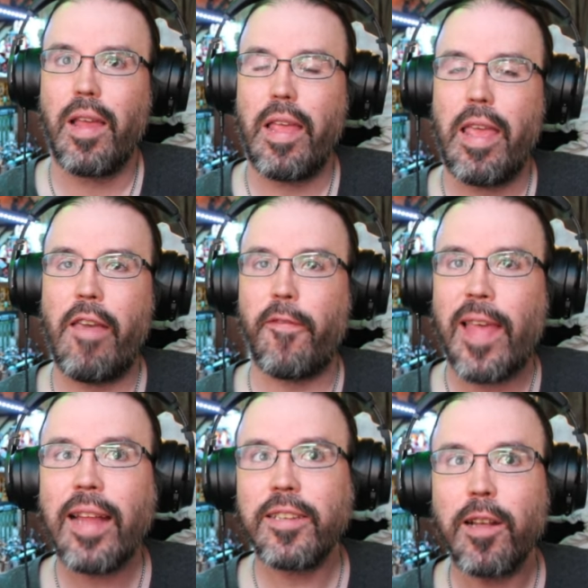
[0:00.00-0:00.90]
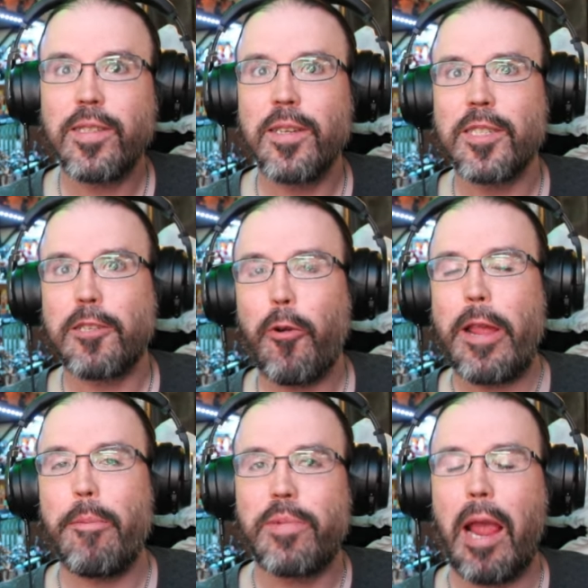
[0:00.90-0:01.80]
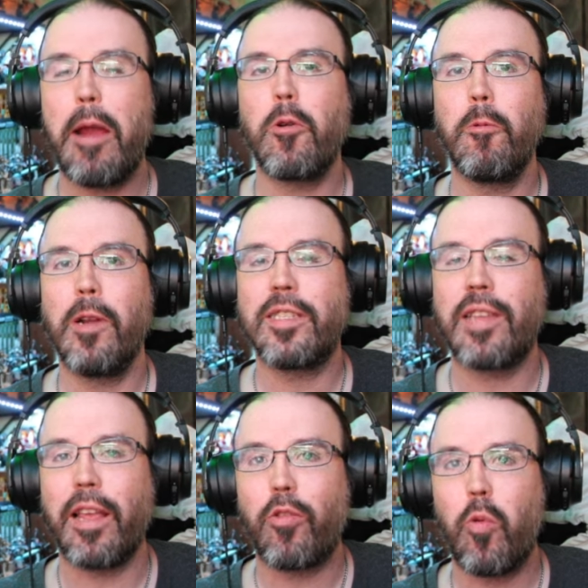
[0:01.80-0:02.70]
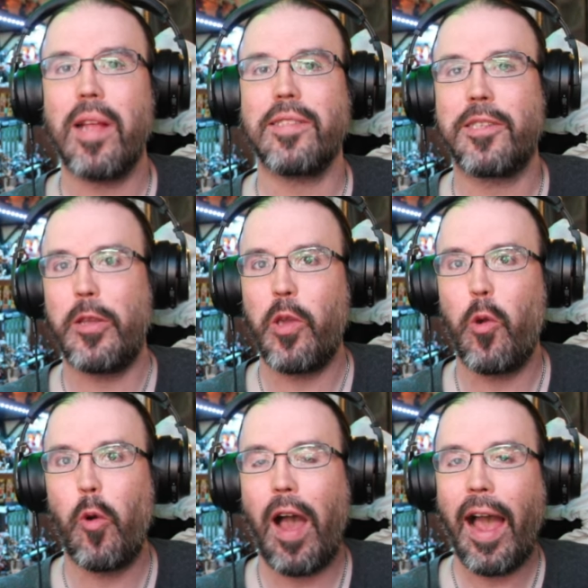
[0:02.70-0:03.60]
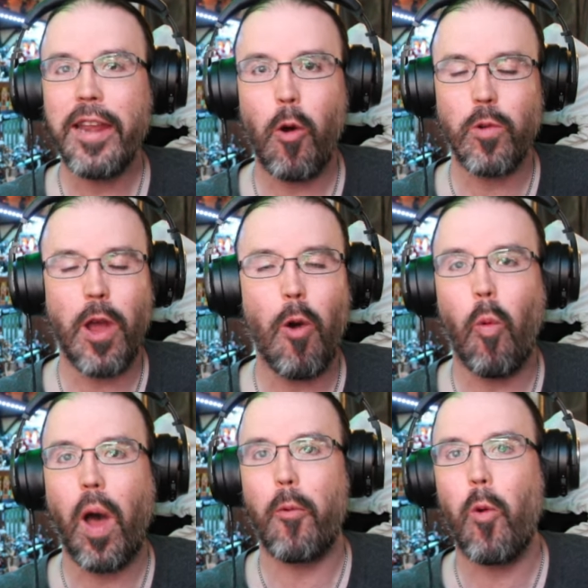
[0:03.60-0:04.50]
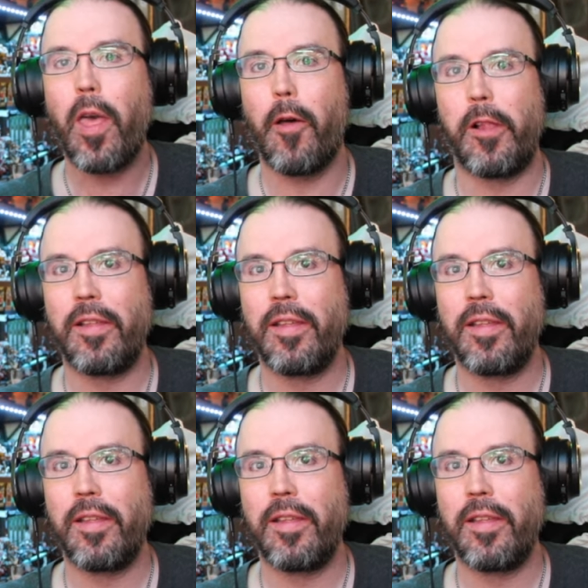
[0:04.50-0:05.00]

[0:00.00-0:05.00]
If that doesn't scream terroristic threats to you, I don't know what will.